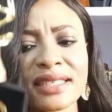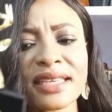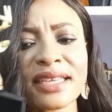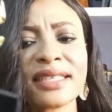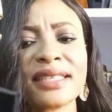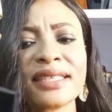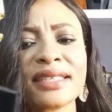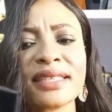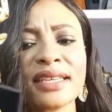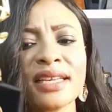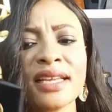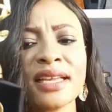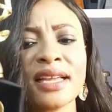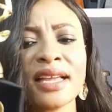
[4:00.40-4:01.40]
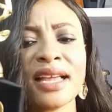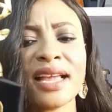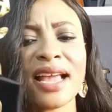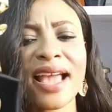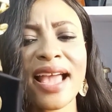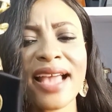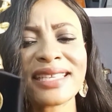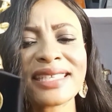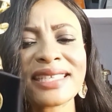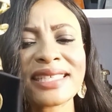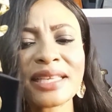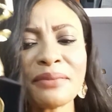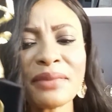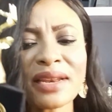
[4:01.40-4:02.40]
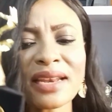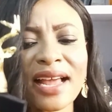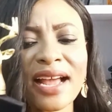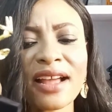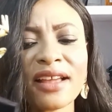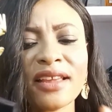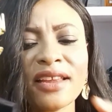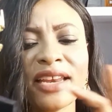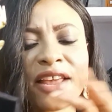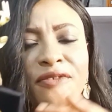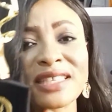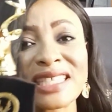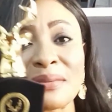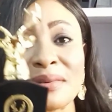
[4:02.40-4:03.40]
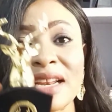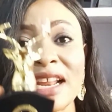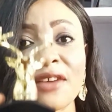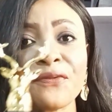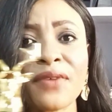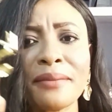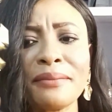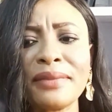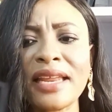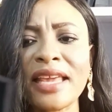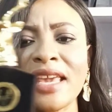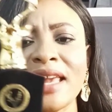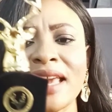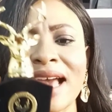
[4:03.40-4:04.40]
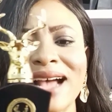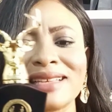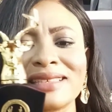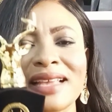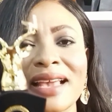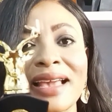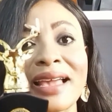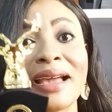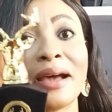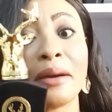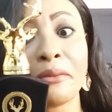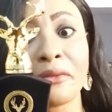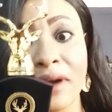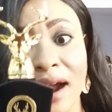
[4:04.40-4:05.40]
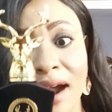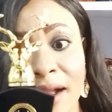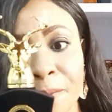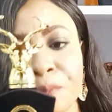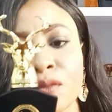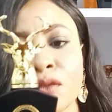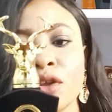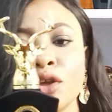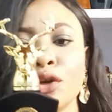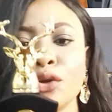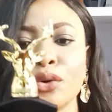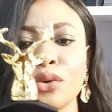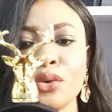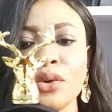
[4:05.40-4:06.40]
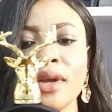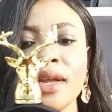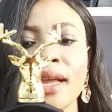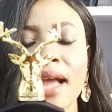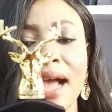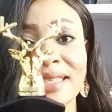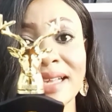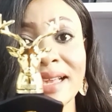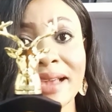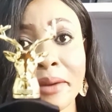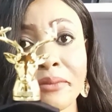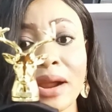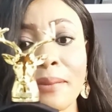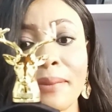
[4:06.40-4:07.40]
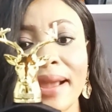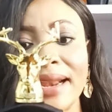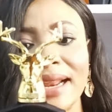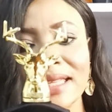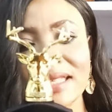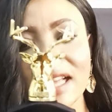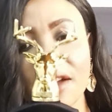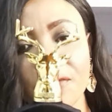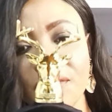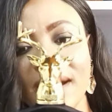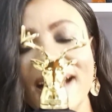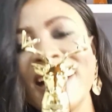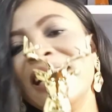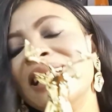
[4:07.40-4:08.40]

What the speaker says: is a similar family as the Camera, you know, as a Camera by Lattafa.